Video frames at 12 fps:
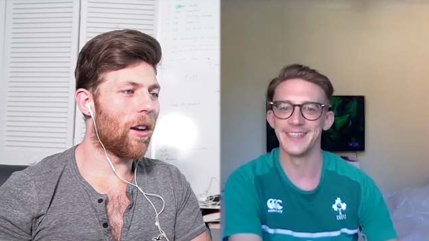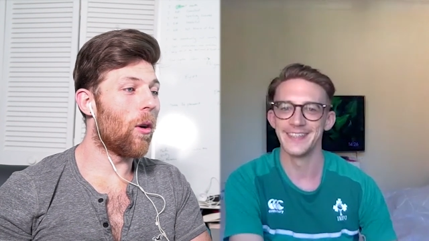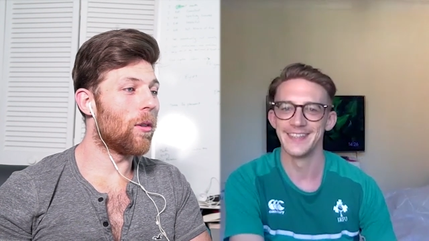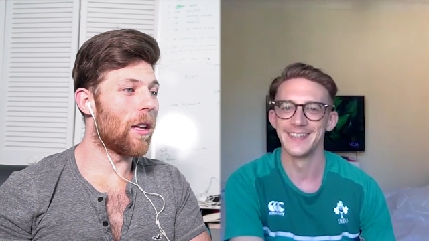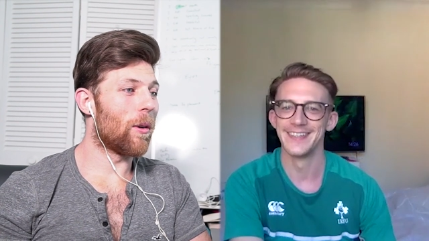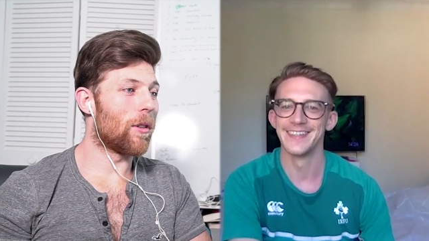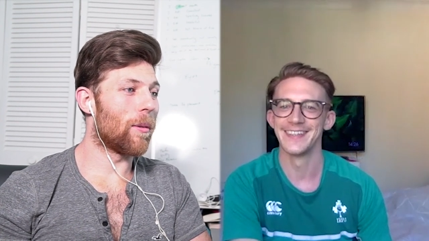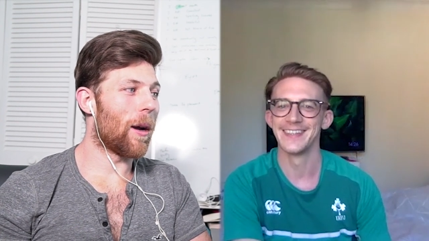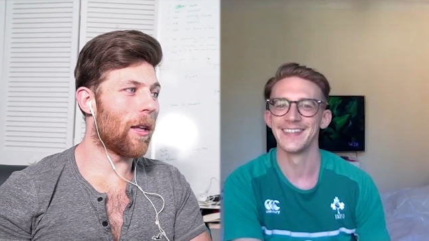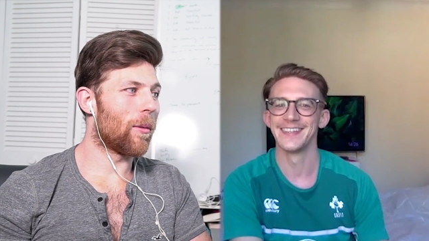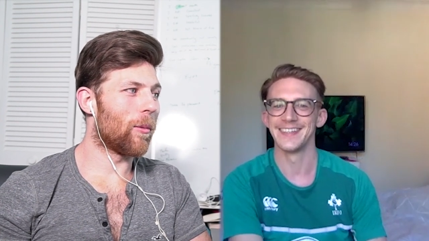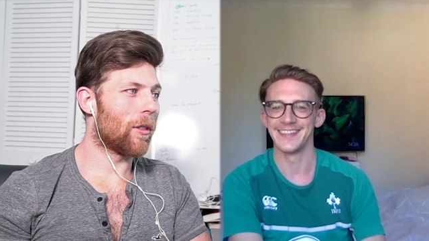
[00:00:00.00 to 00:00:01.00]
Speaker 1: Oh, is that what your
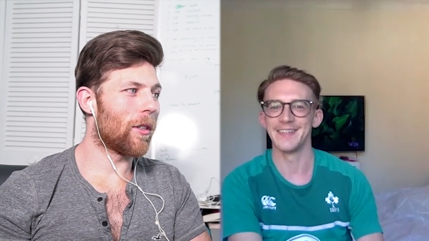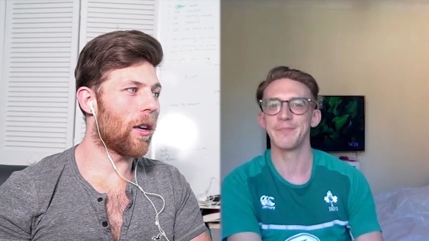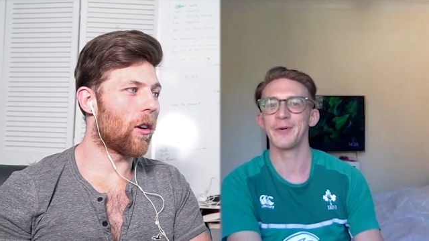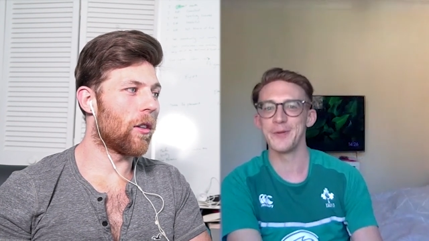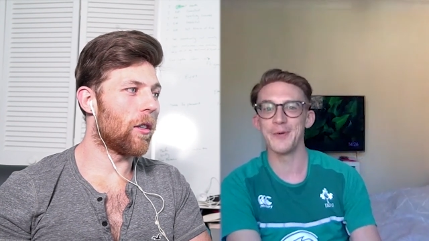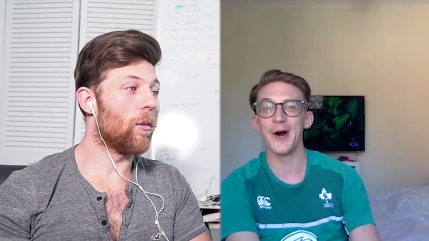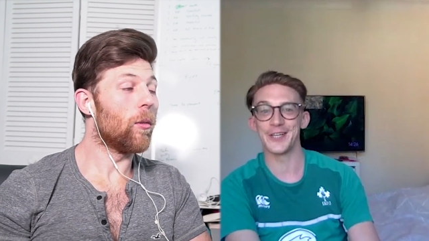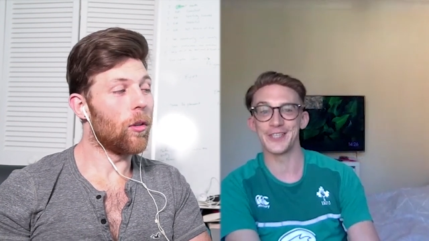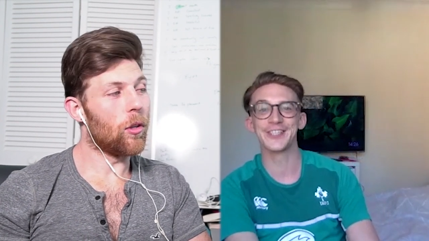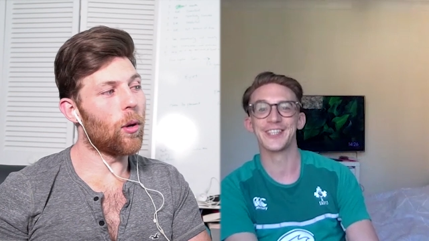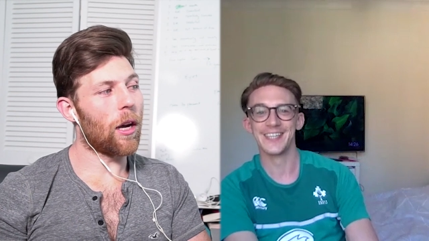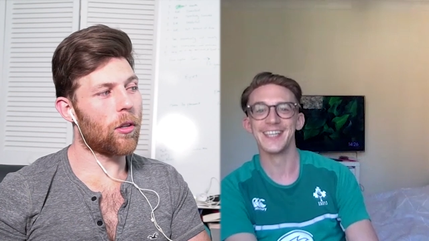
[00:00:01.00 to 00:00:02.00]
bathroom looks like?
Speaker 2: Or do you,
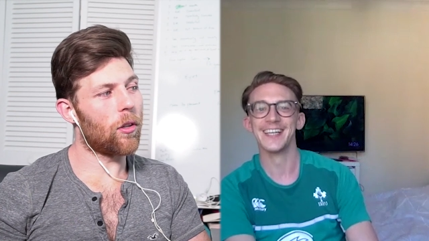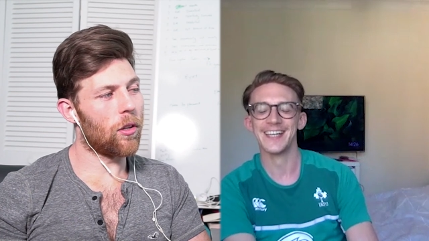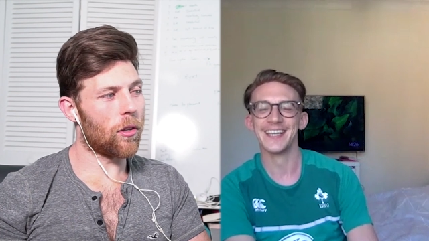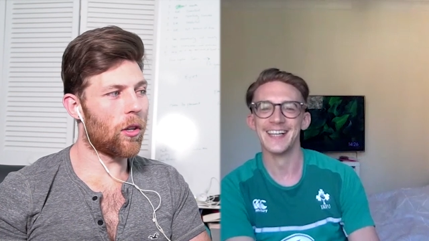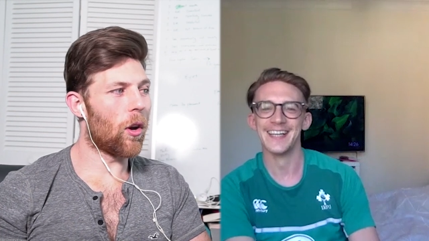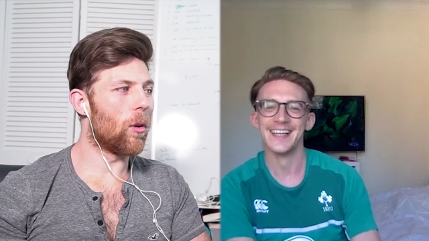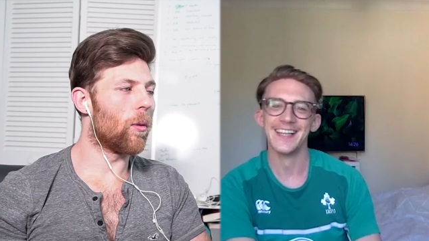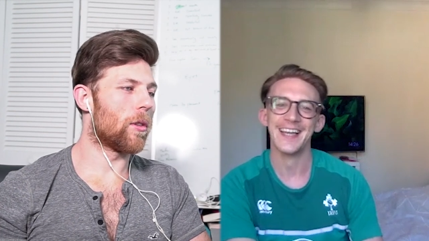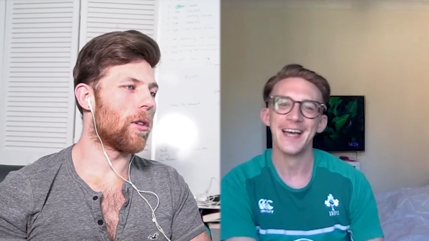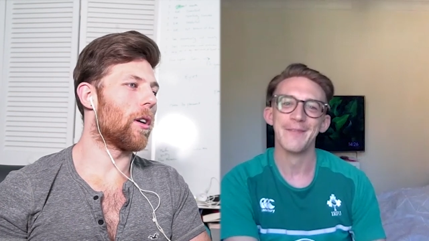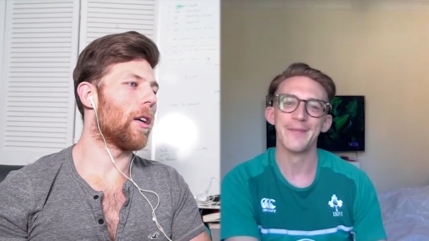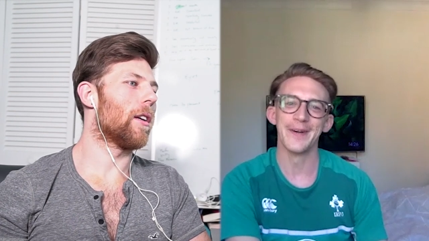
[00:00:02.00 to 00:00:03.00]
you actually just go to a
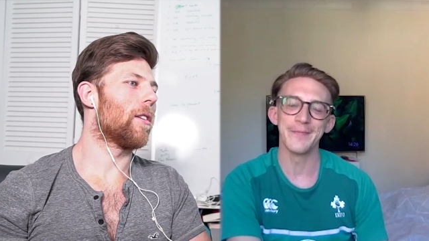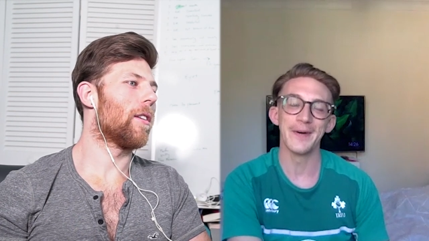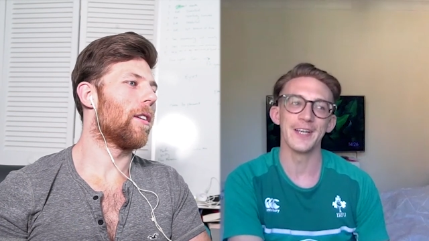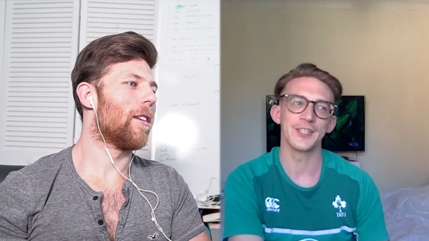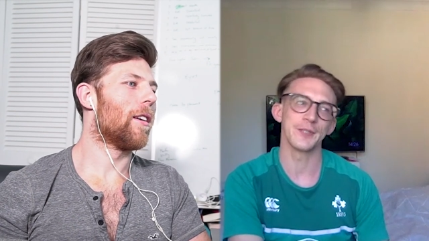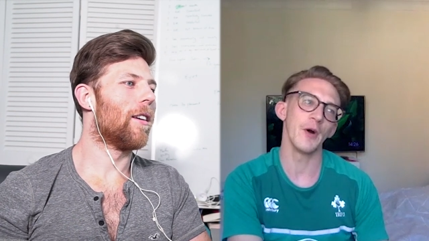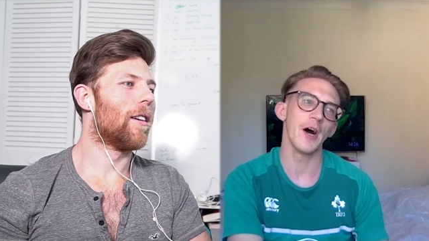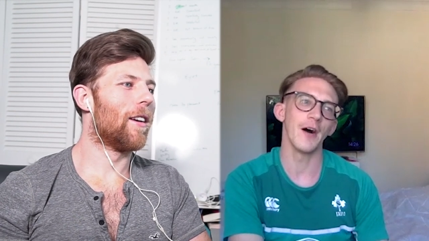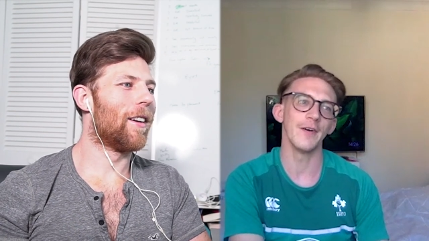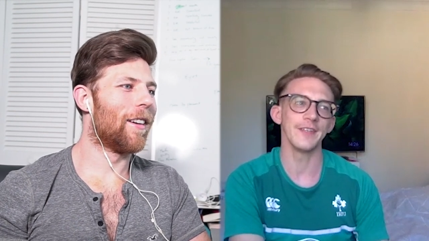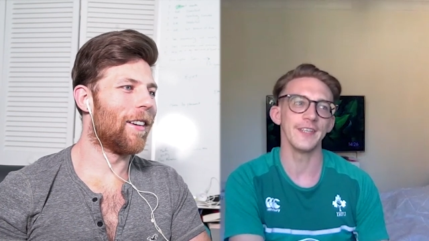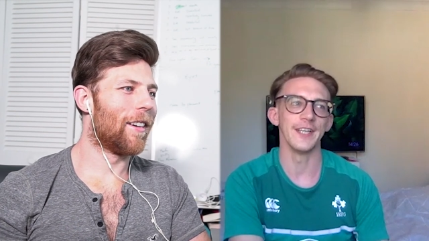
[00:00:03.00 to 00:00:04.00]
circus? Pretty much, well,
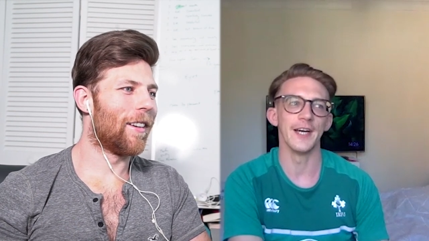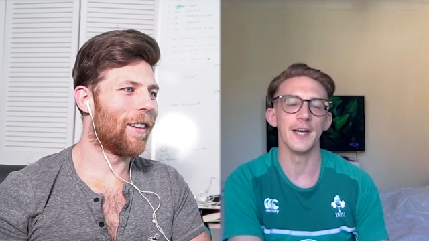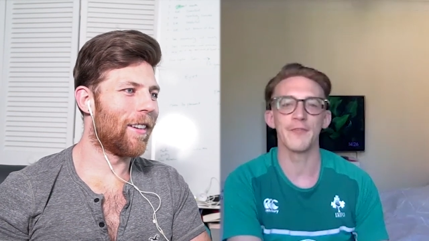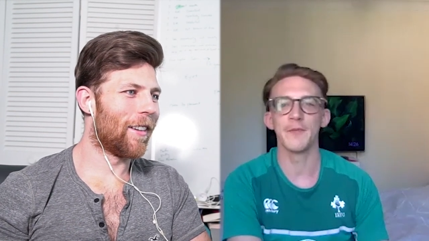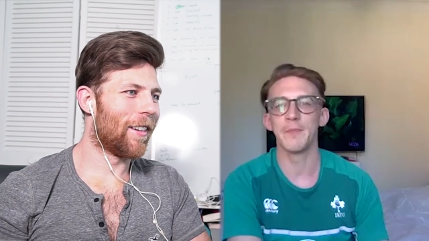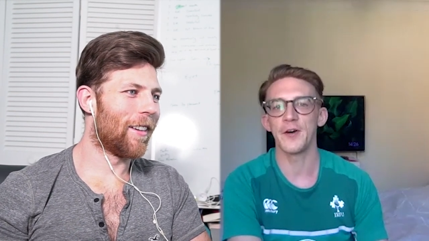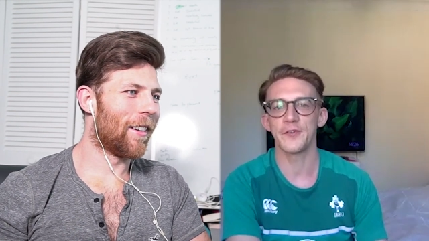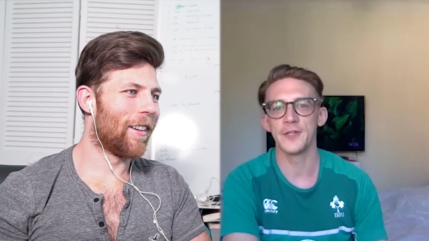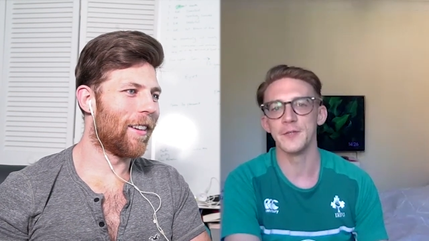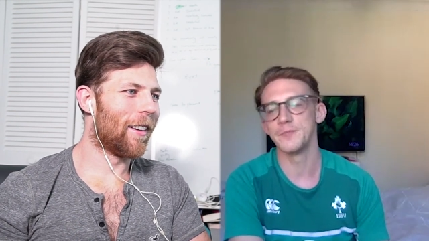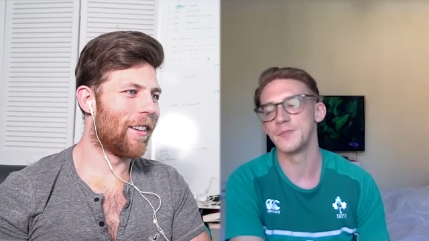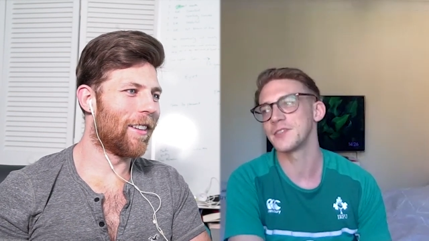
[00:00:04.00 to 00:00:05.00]
you know, if the
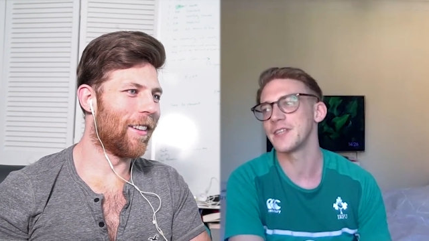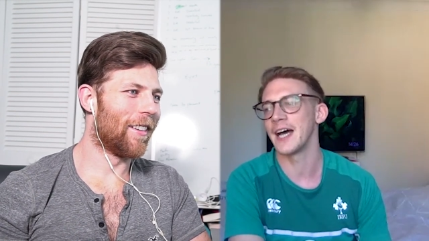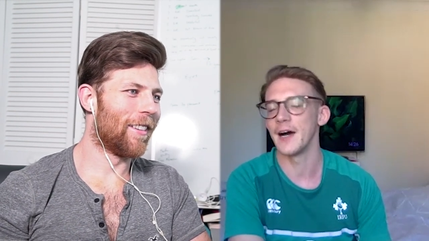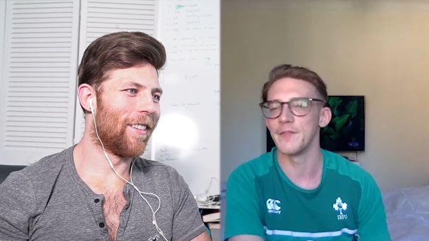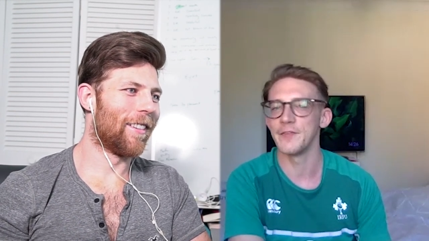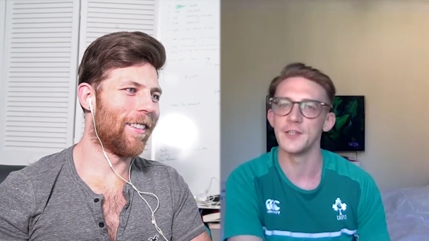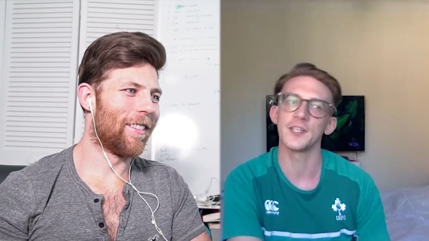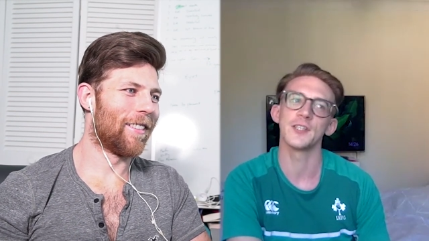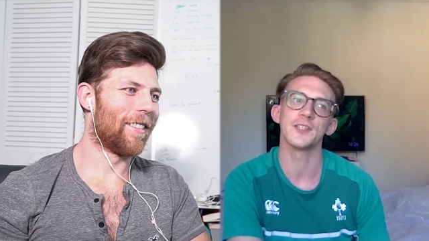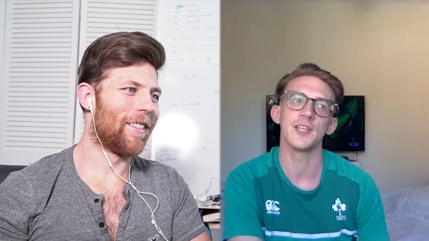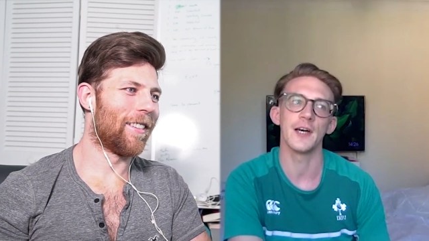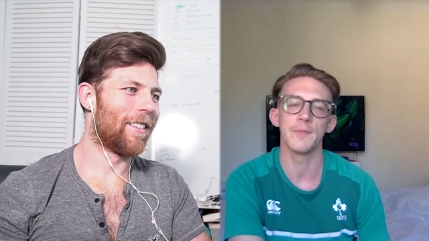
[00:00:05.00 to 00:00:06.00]
bathroom's out of you, so just
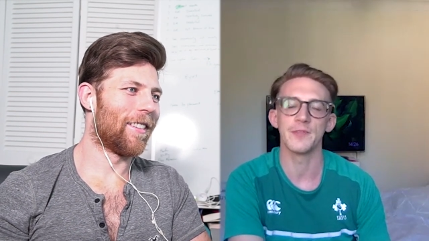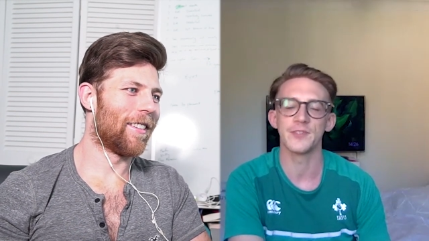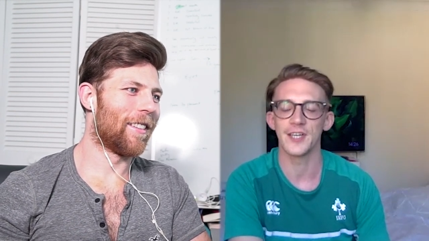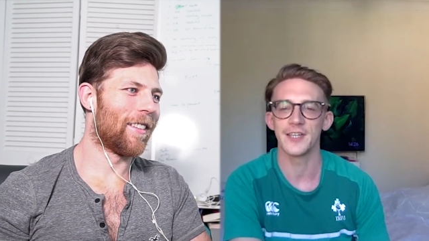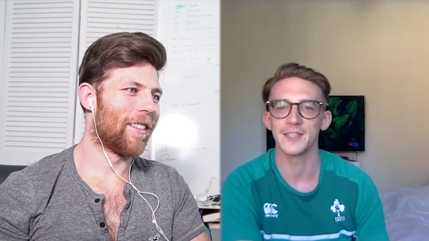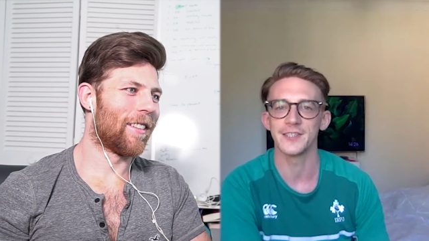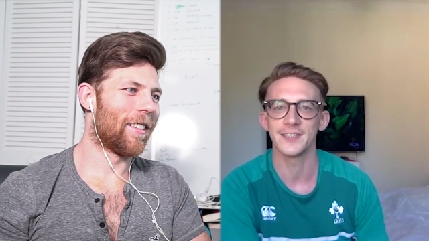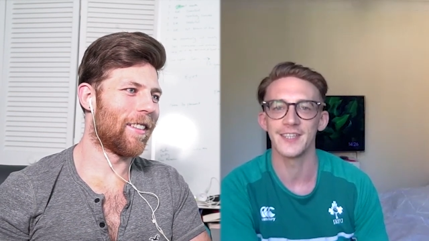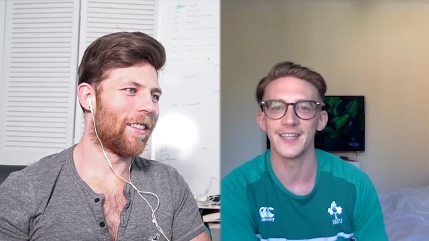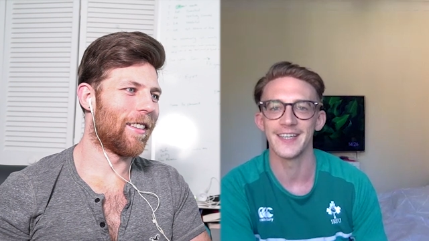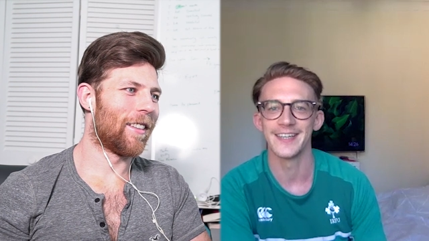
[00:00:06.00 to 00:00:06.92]
hit up the circus, yeah.